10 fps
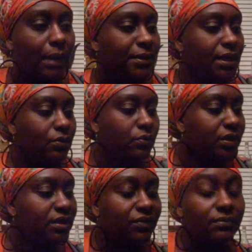I mean,
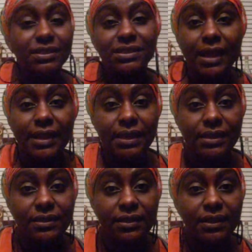really from the snake
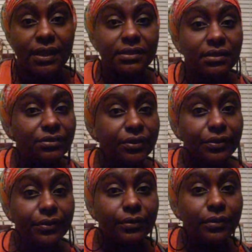incident as a little
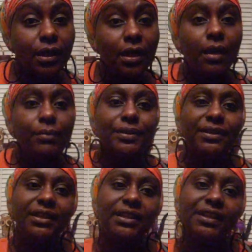girl, but
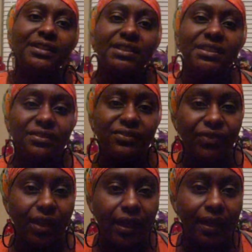then it
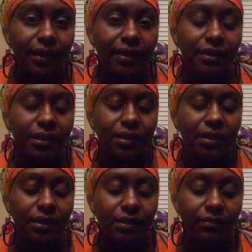intensified, and
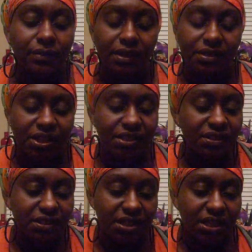the
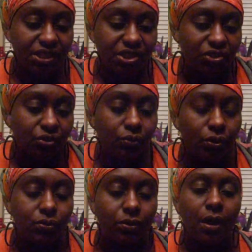intensity just
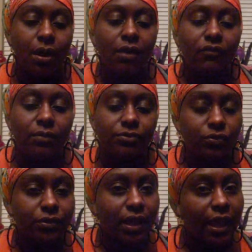grew from
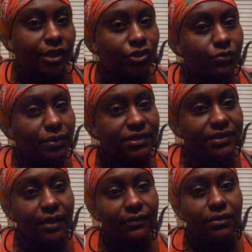the age
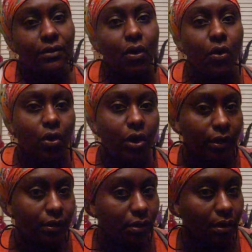27 on
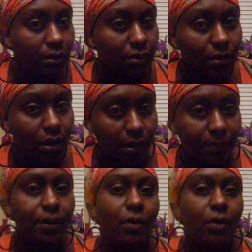up.